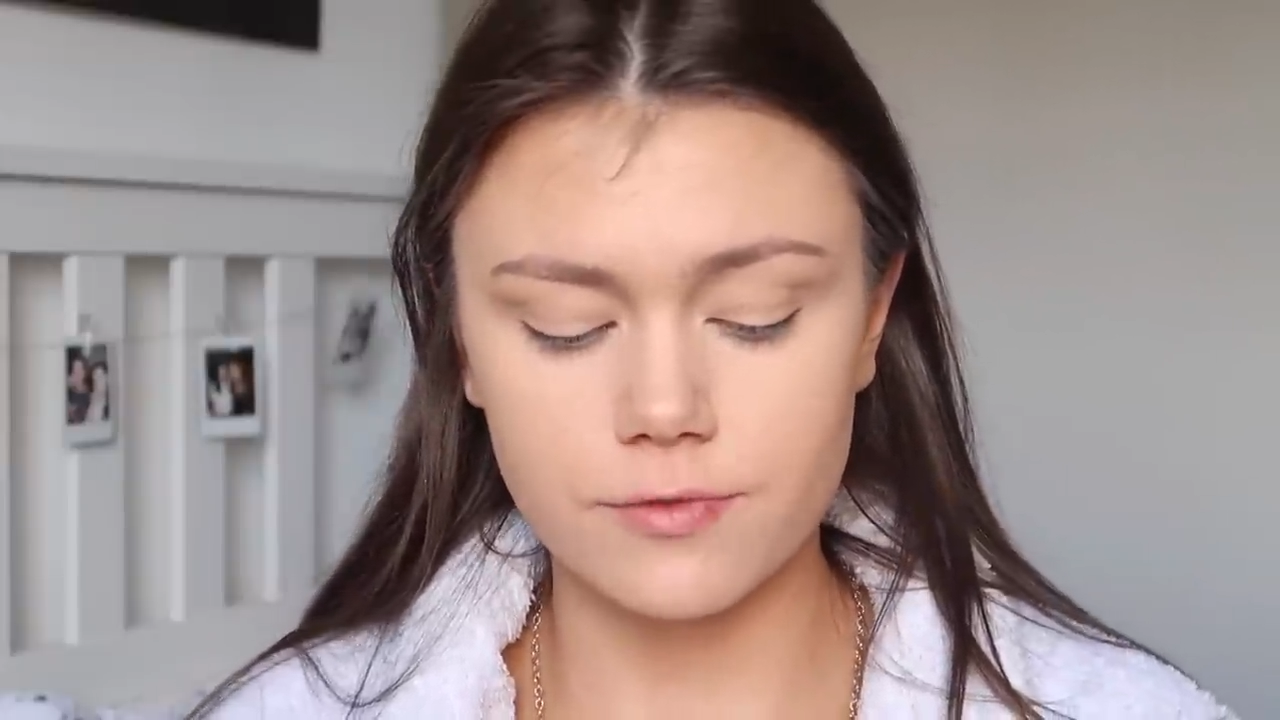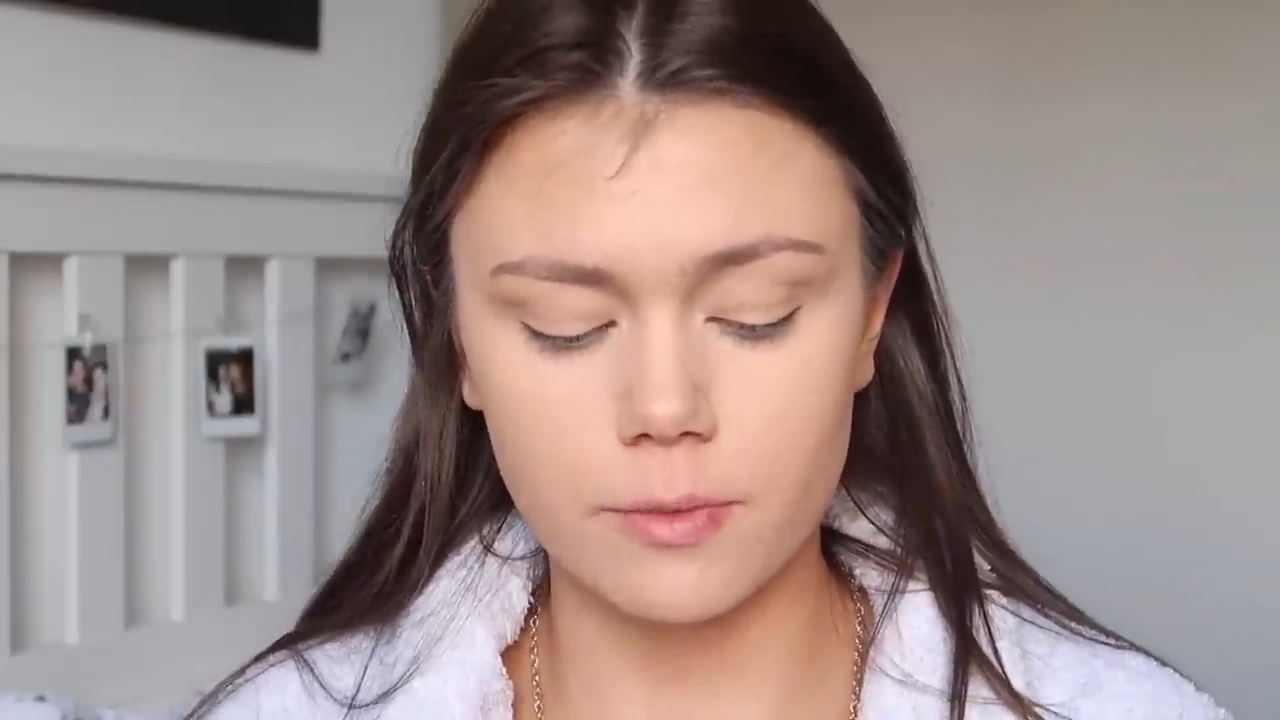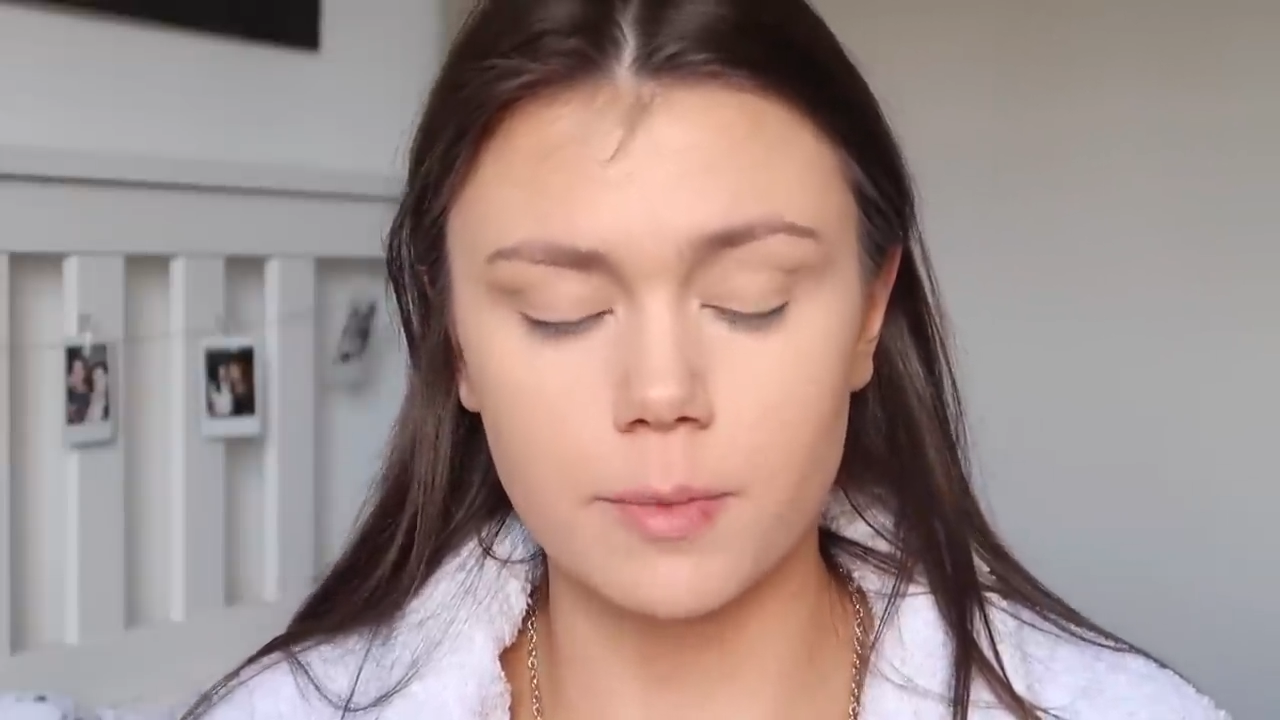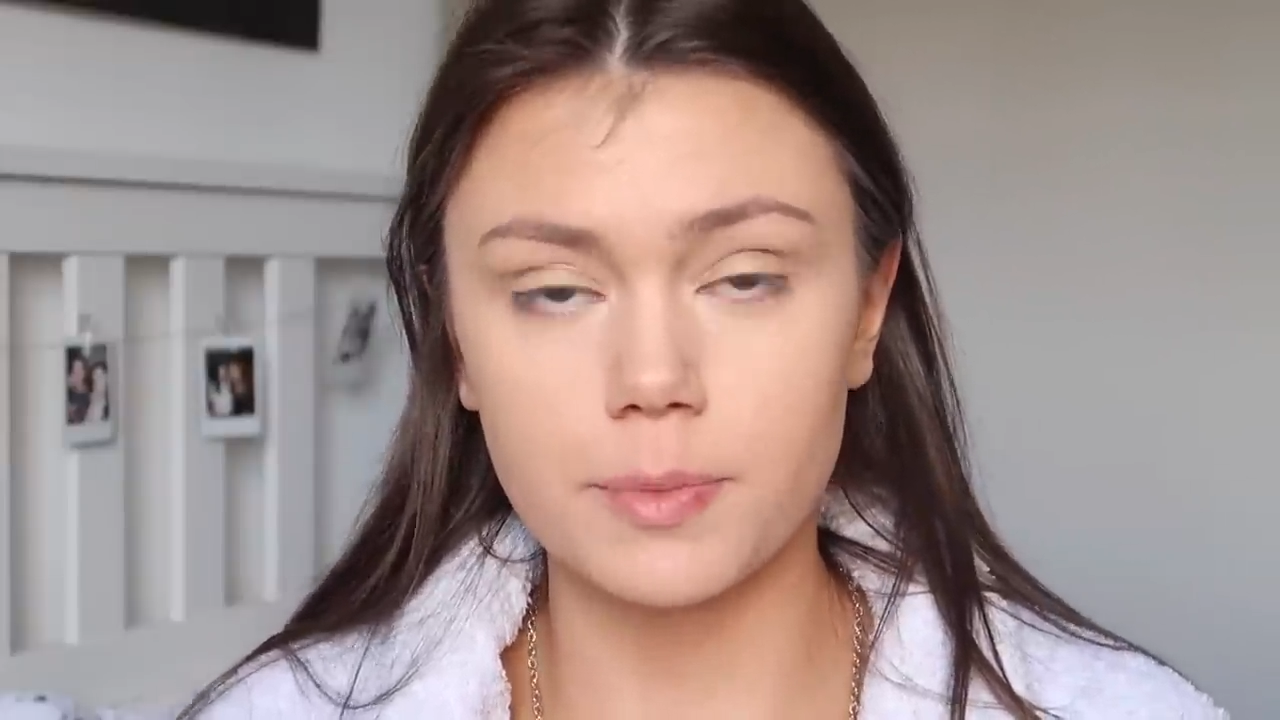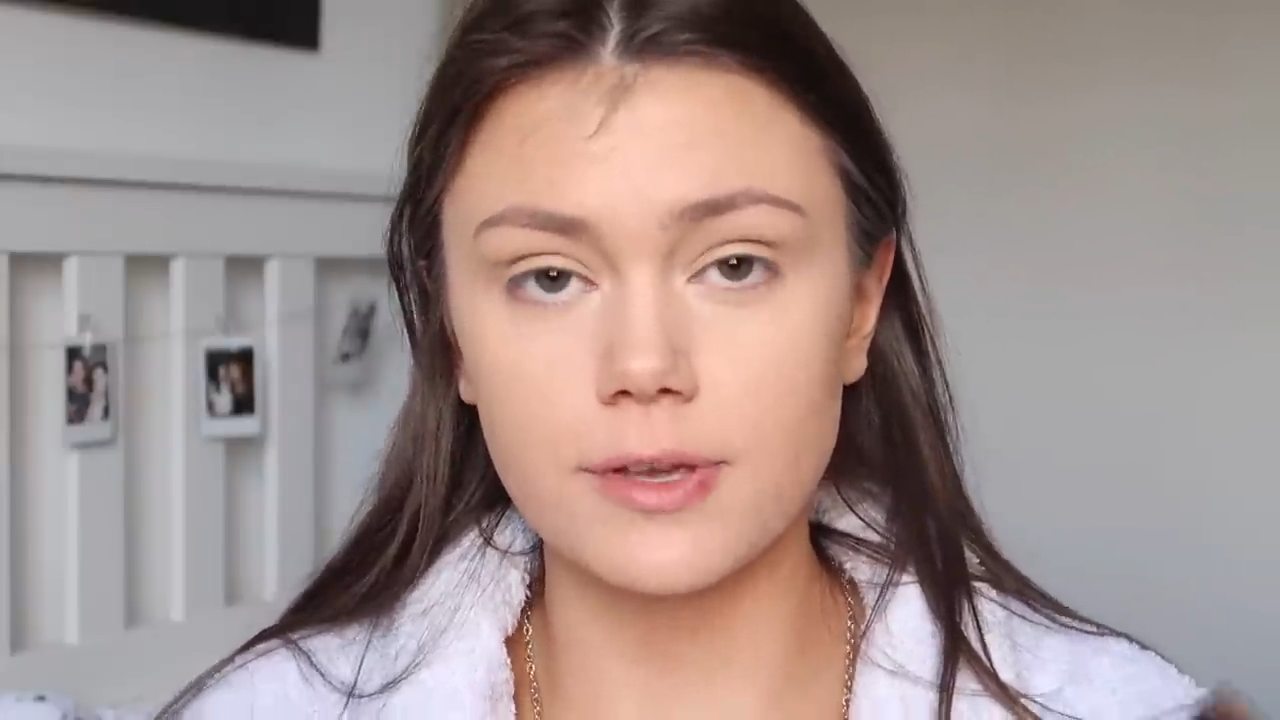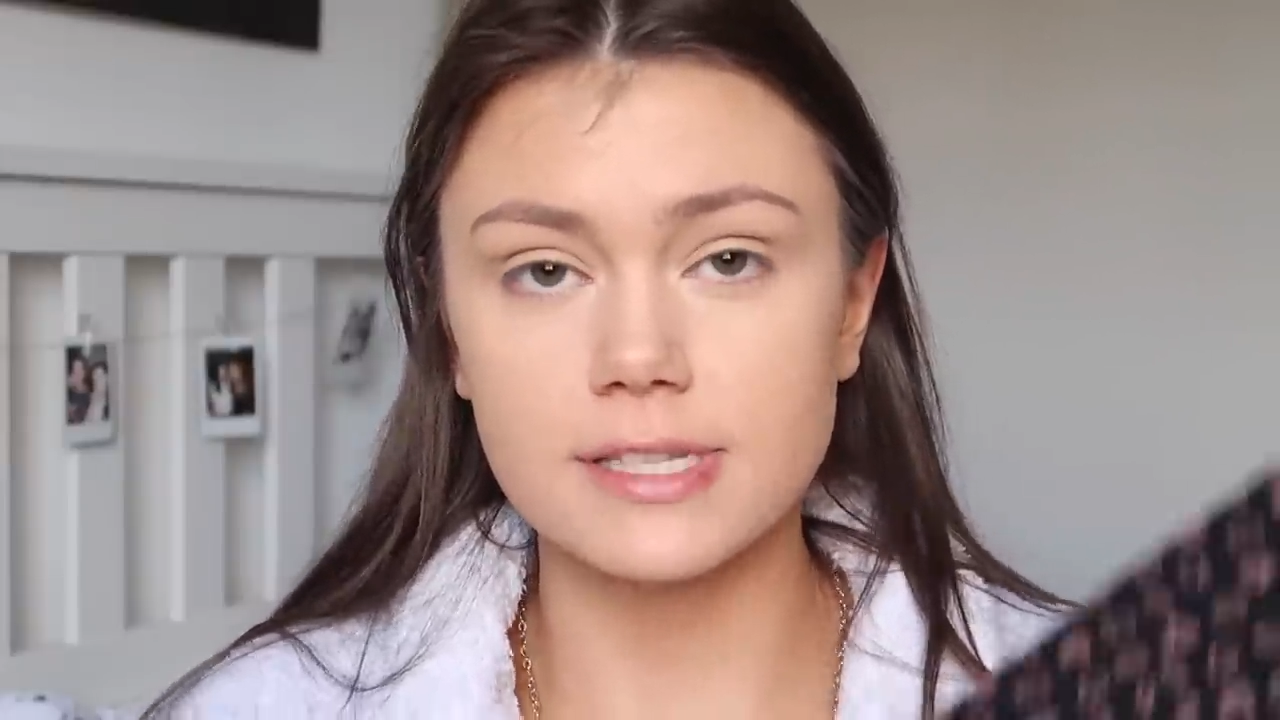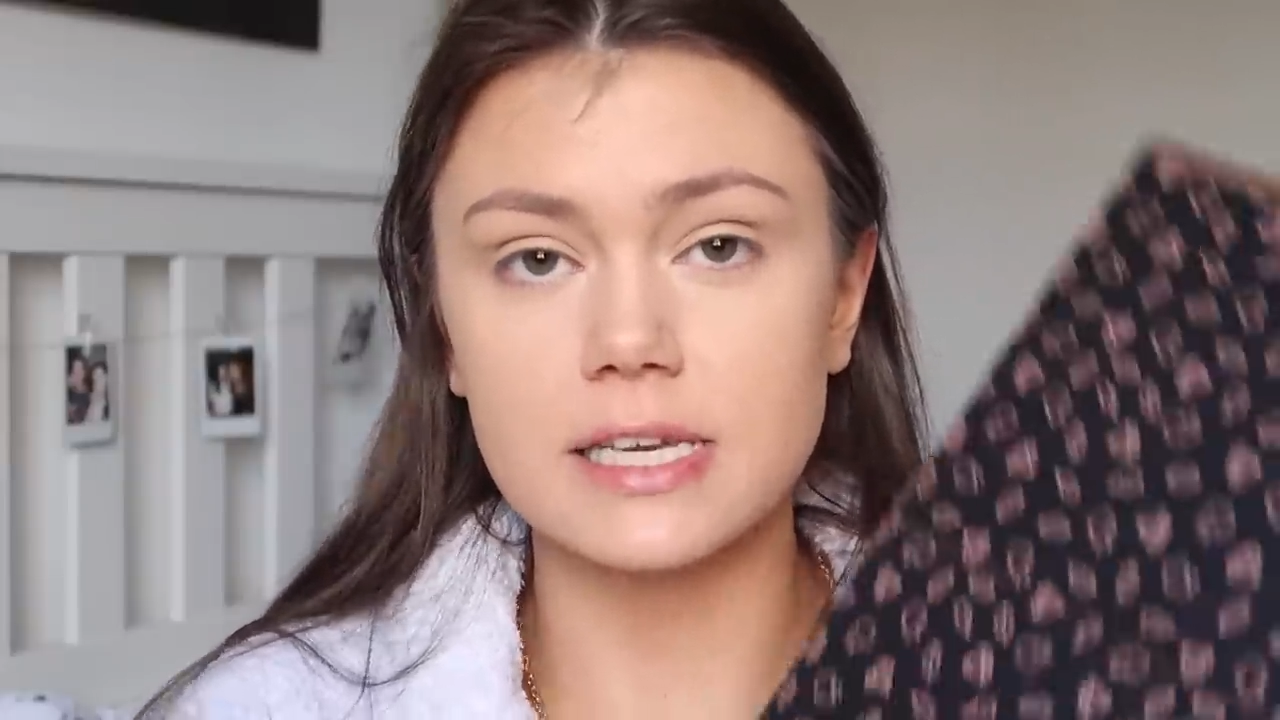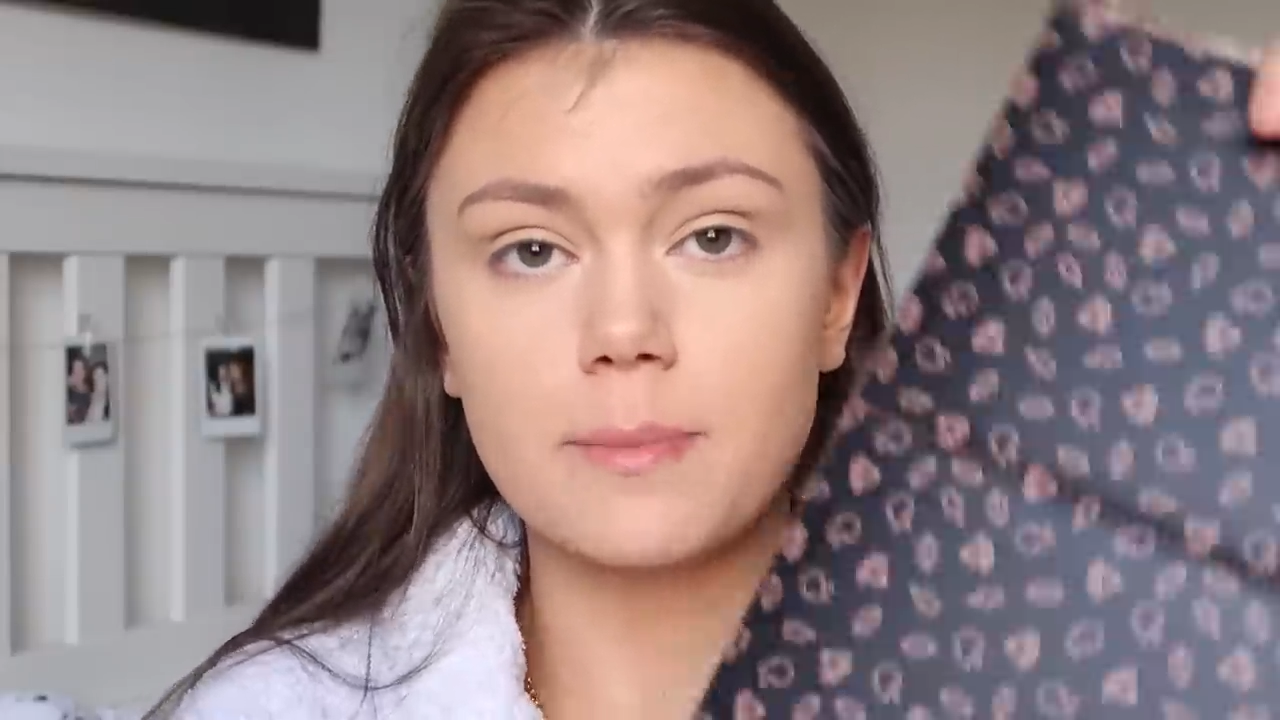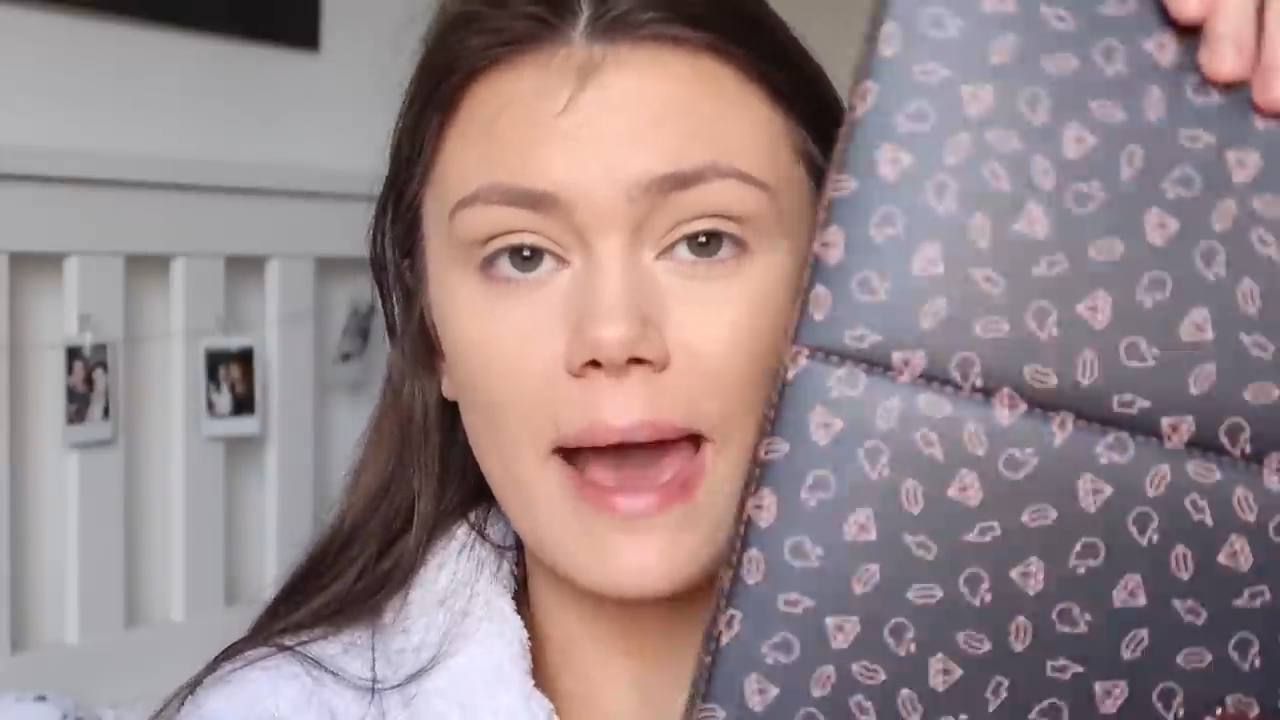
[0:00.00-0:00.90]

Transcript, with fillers: from a Beauty